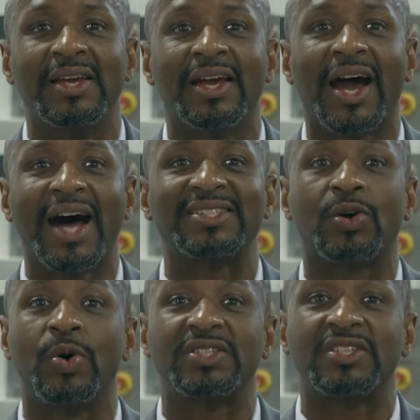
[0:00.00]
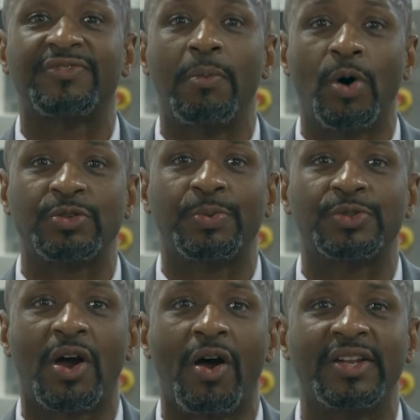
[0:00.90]
Consequences for multiple
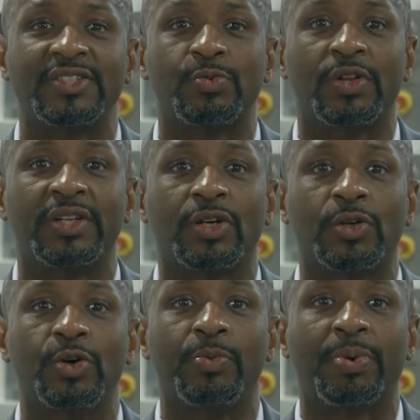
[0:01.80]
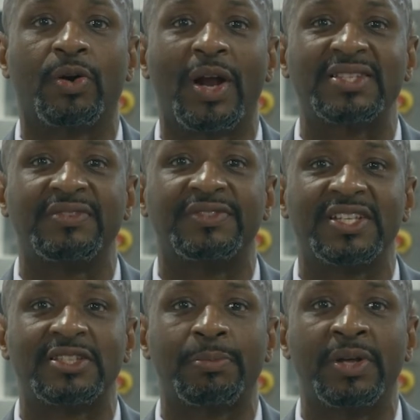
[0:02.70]
tardies will include progressive
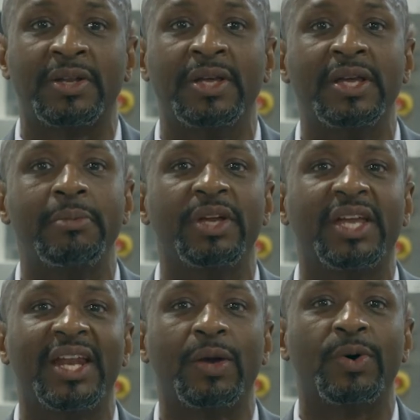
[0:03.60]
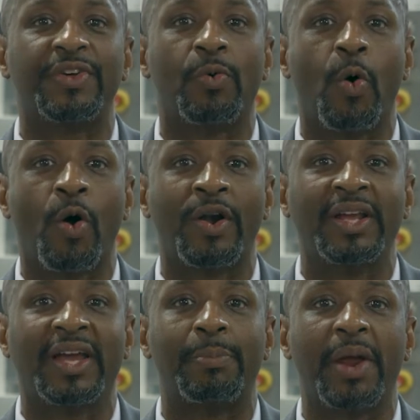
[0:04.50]
discipline, beginning with a
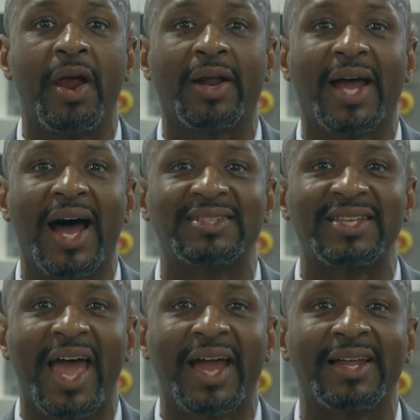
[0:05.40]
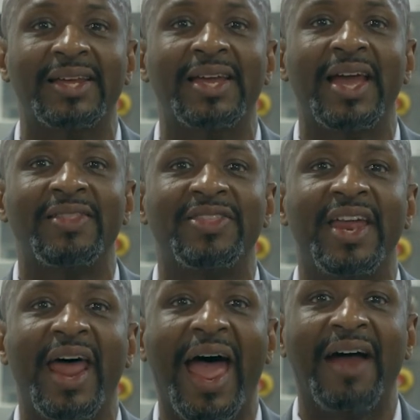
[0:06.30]
warning and apparent contact,
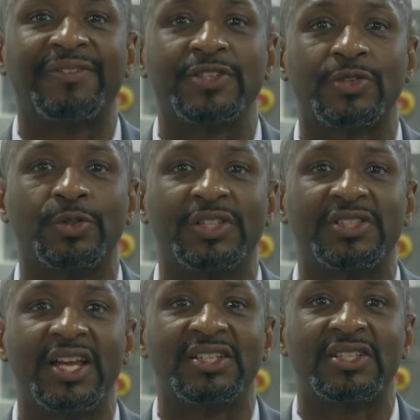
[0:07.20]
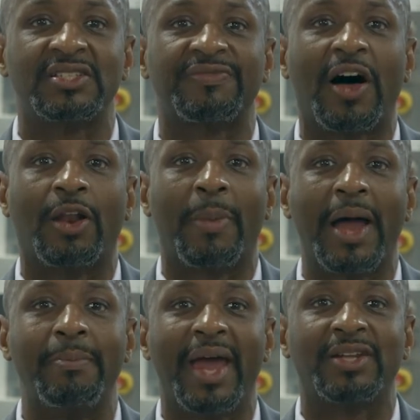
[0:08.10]
then after-school detentions, followed
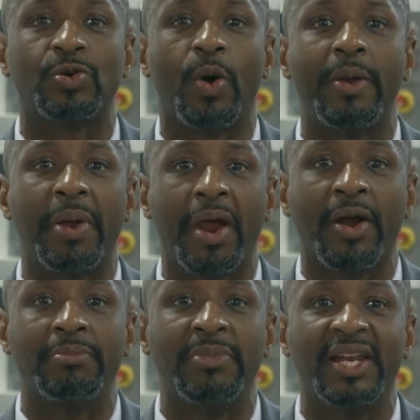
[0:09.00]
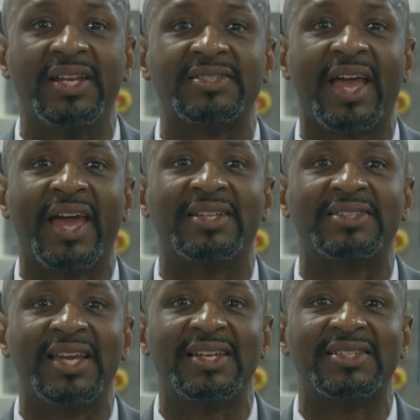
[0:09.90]
by mandatory parent meetings and
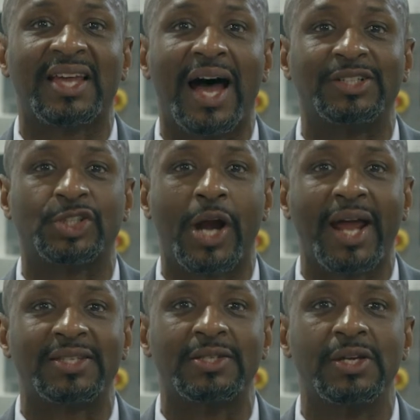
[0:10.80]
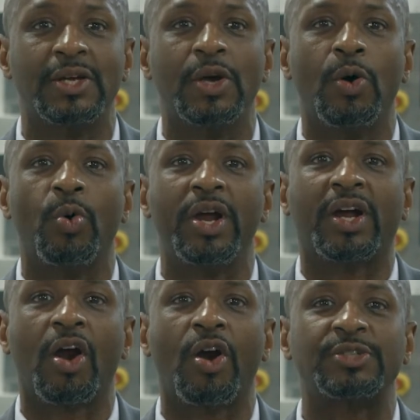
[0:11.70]
attendance contracts. We
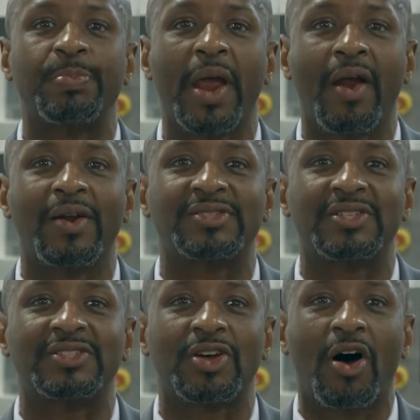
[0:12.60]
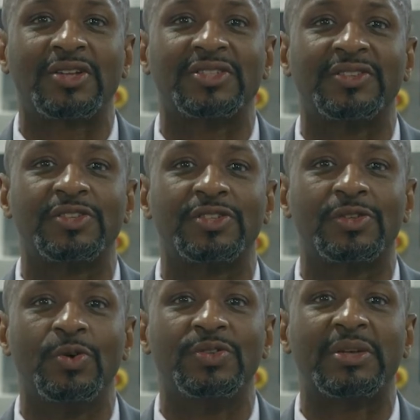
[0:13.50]
encourage parents to talk to their
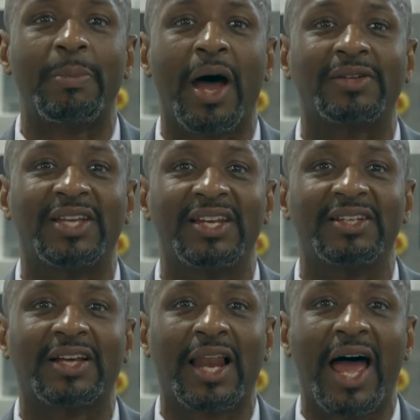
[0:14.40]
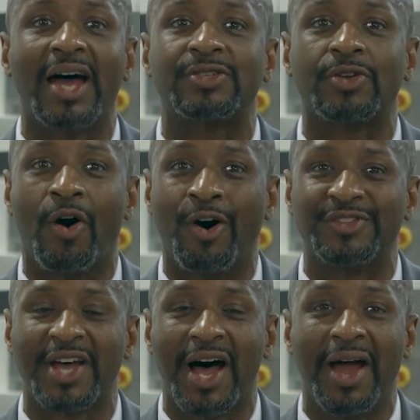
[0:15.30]
students about getting to class on
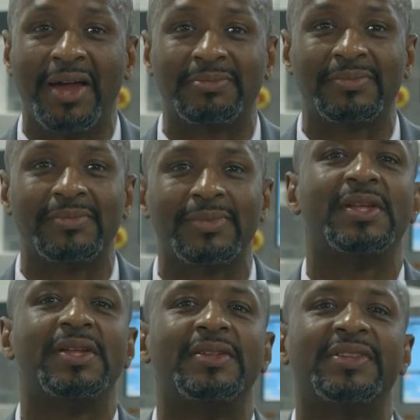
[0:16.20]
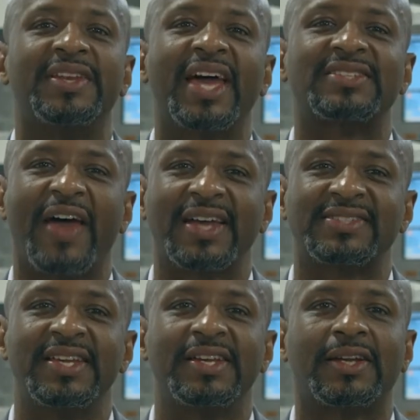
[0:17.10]
time. The next
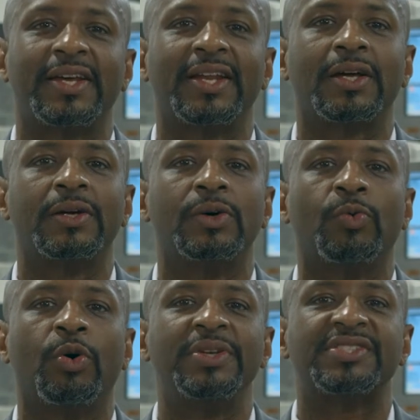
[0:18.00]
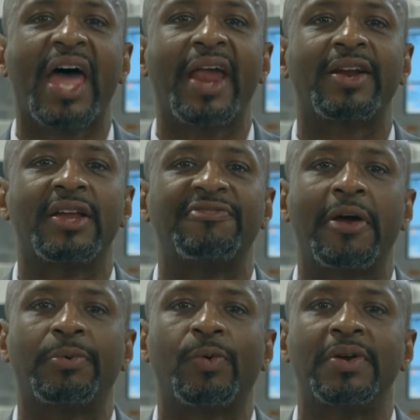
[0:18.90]
vaccine clinic will be Saturday,
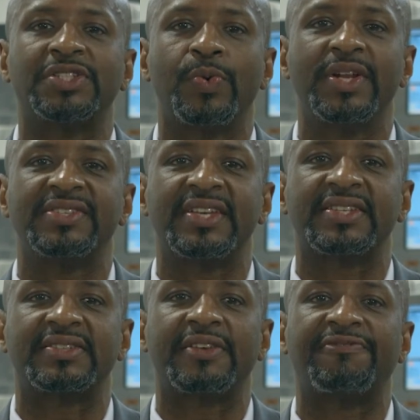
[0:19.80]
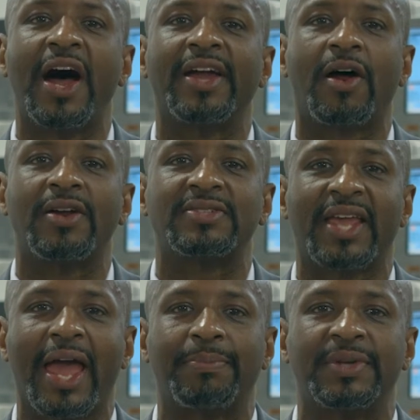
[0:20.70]
February 26th at the Fine Arts
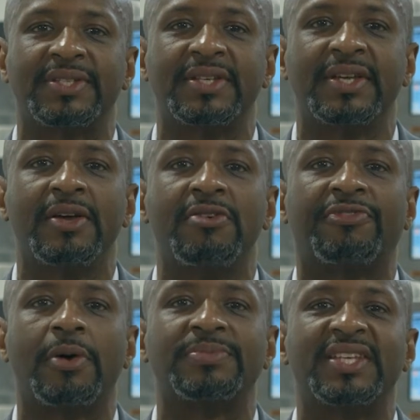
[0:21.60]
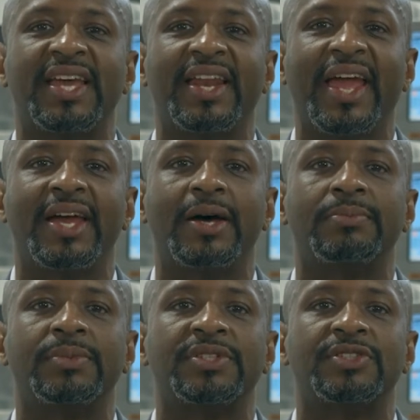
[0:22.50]
campus from 10
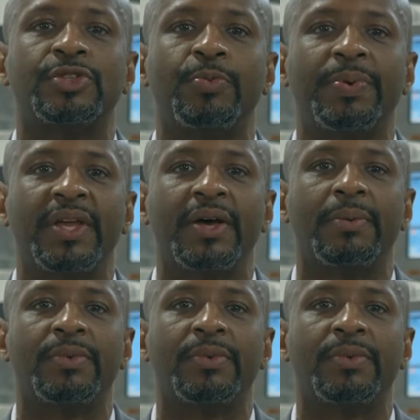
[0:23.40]
a.m. to 2 p.m.